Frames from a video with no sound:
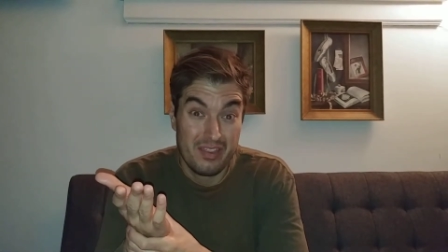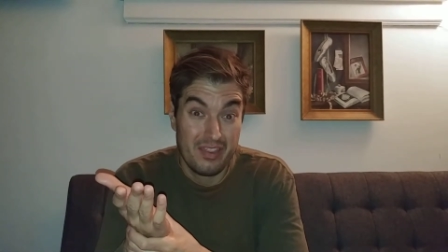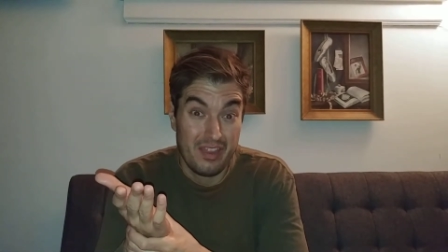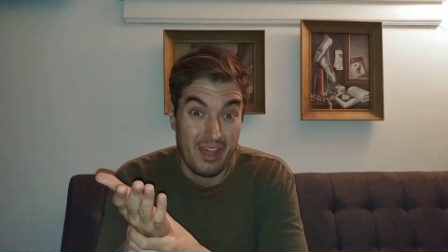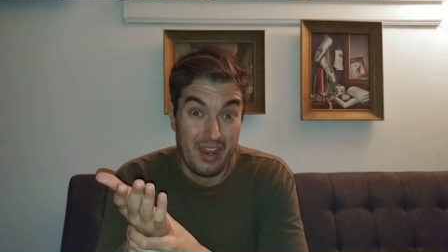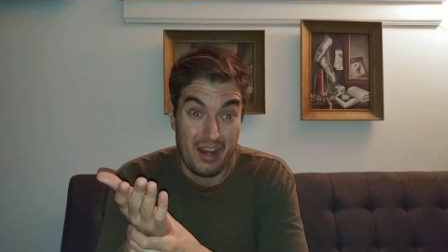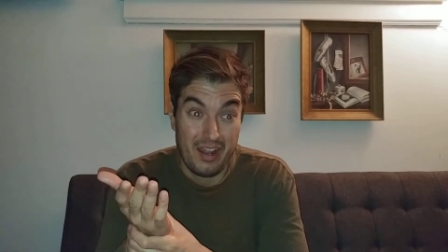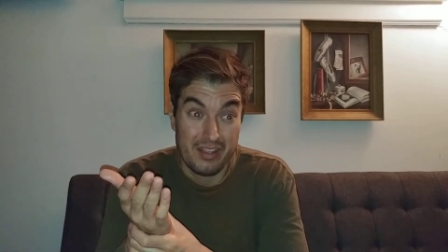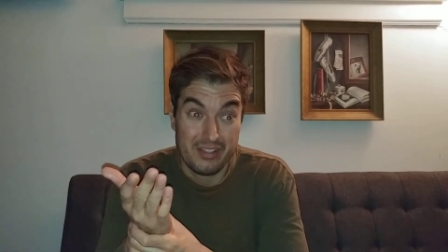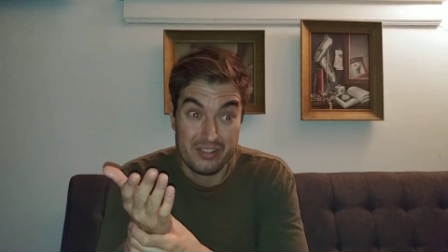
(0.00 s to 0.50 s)

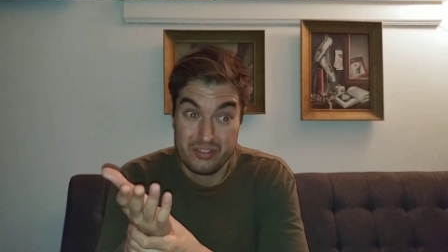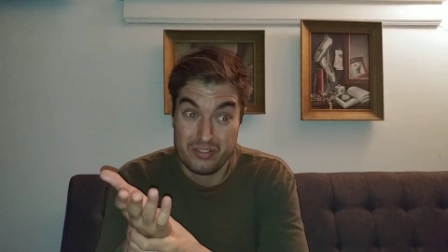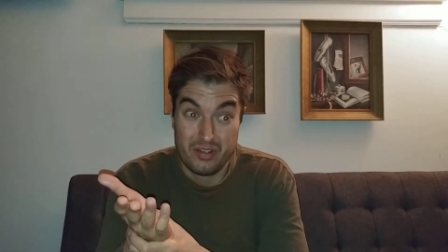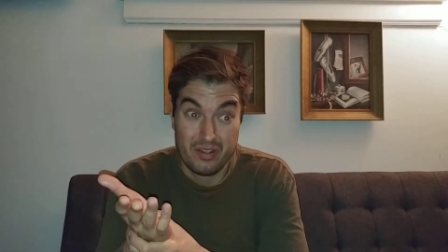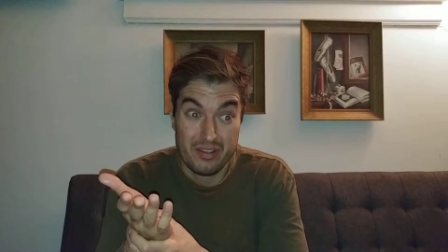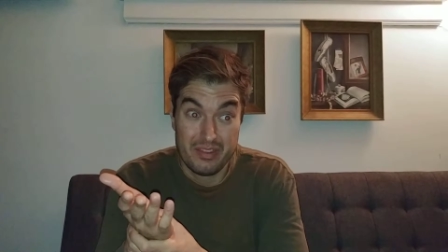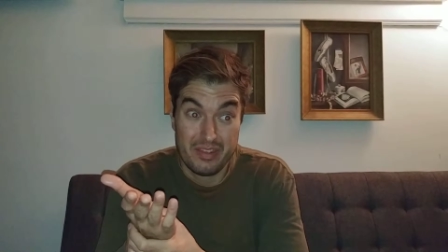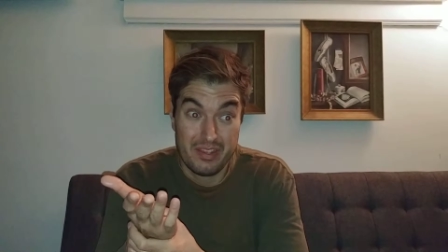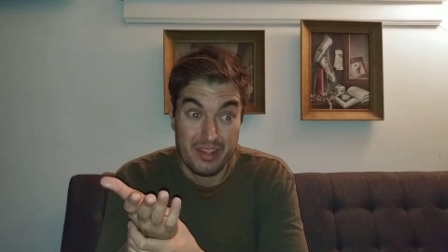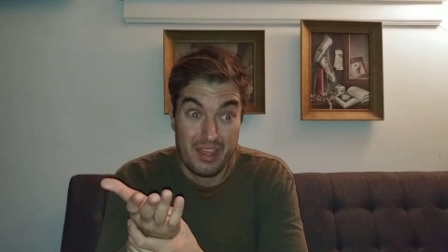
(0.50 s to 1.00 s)
that I
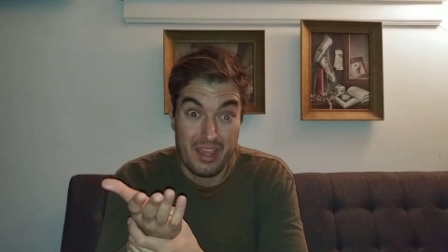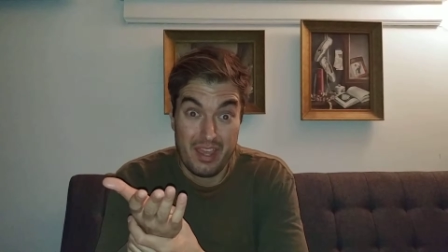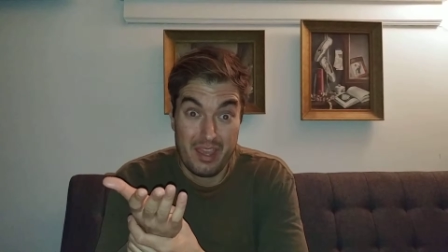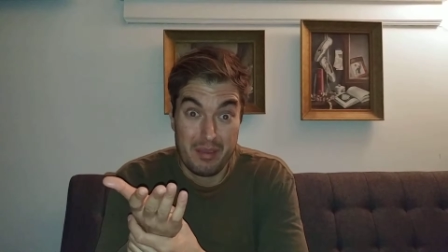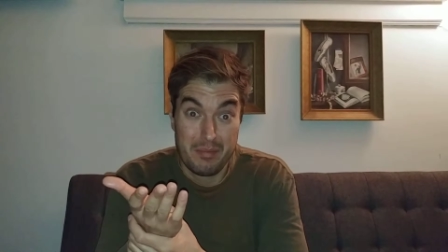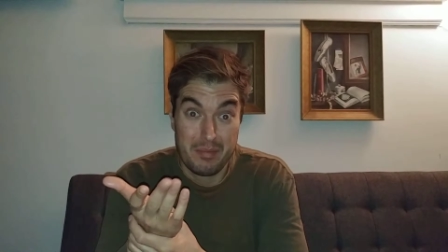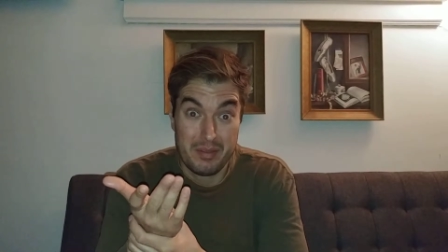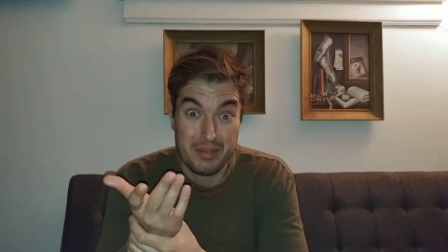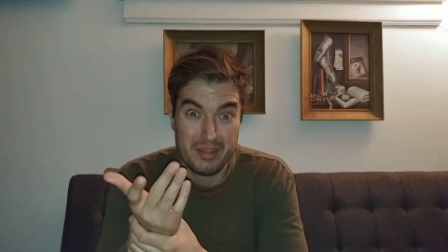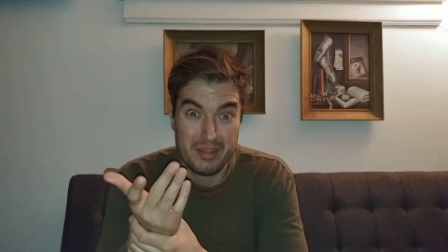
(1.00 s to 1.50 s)
started the
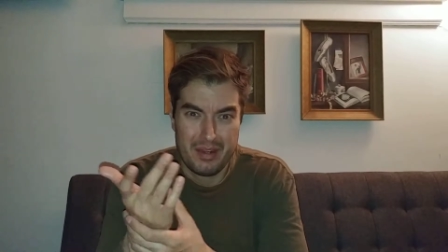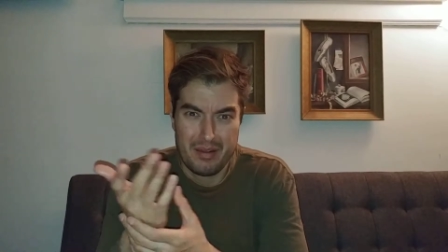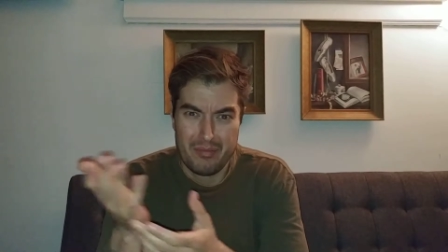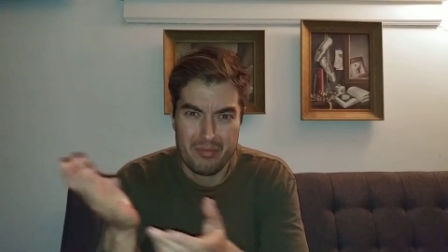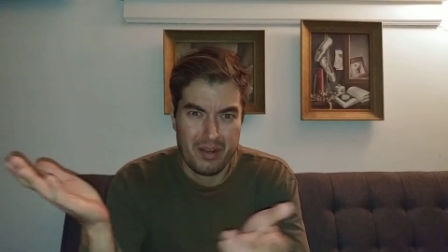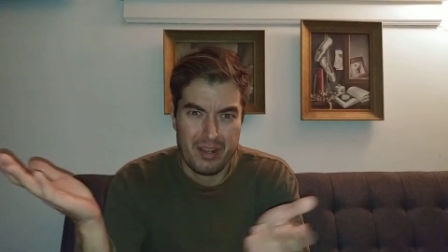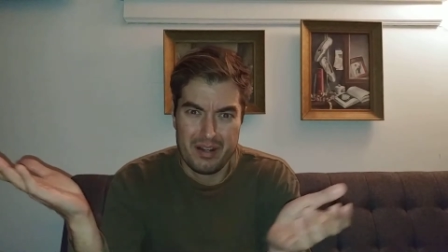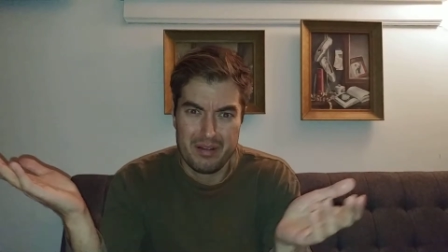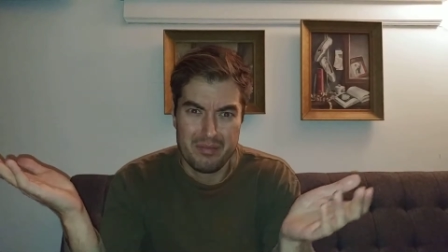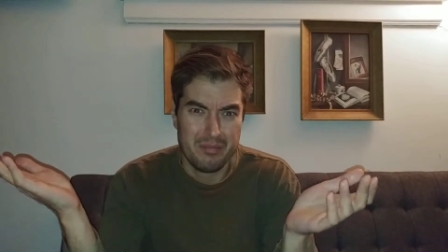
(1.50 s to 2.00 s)
game and then it
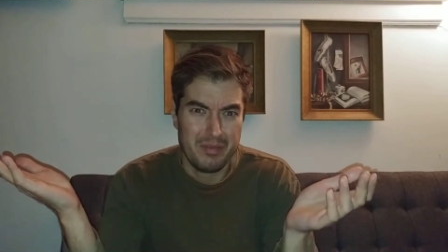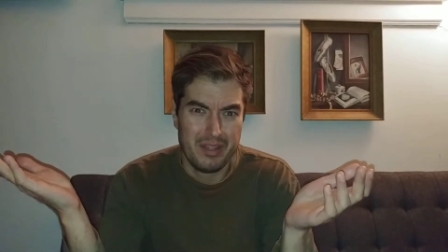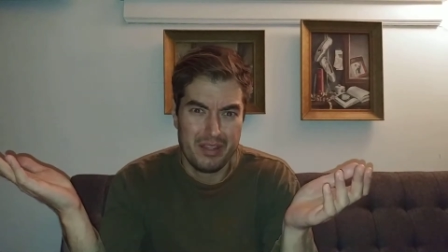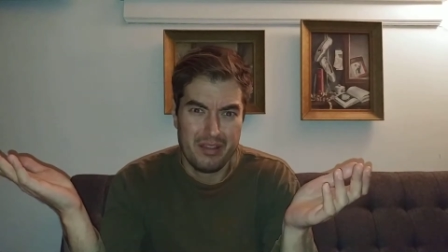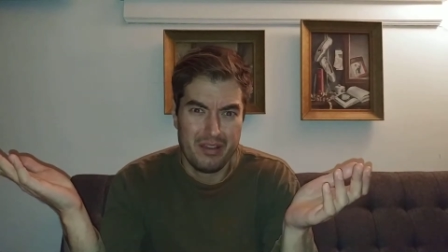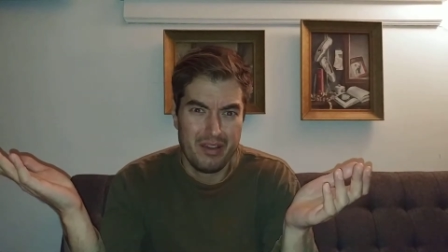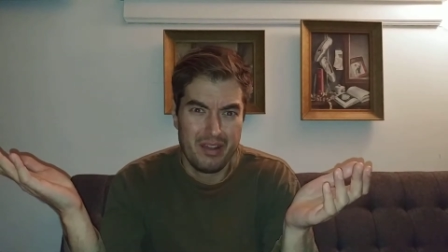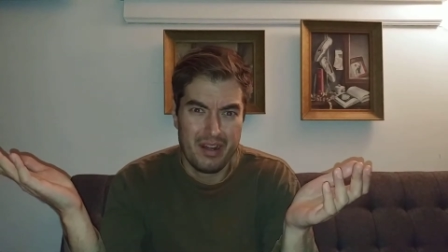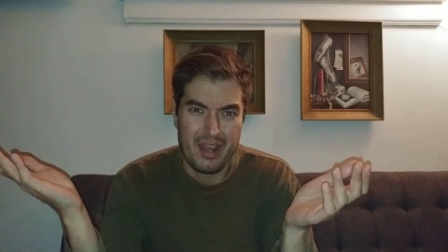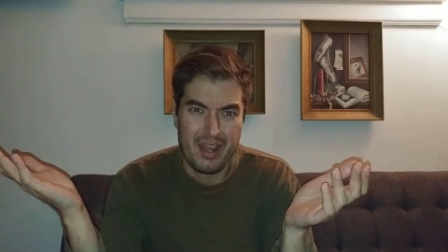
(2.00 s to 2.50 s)
randomly
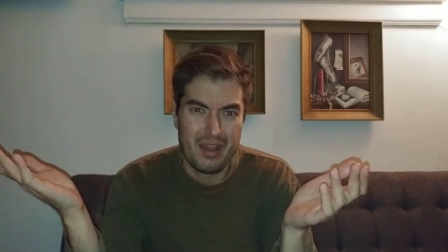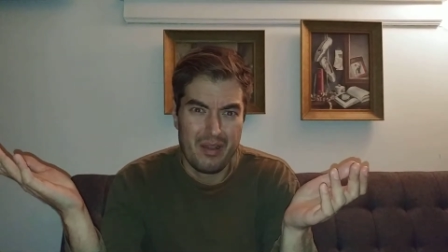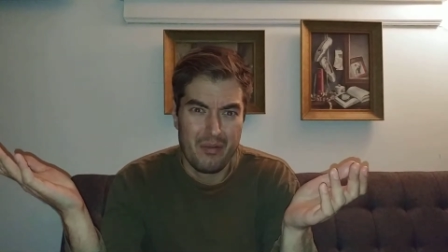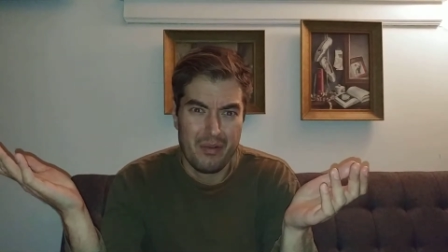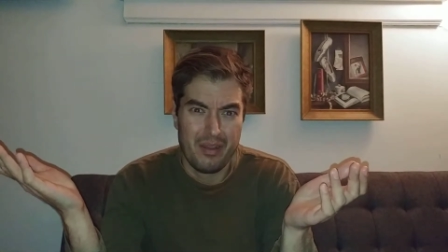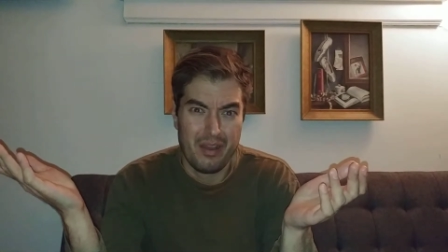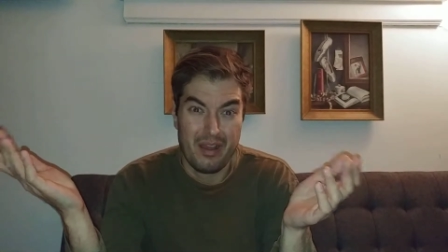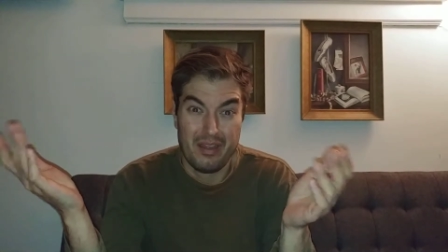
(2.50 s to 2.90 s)
cut out.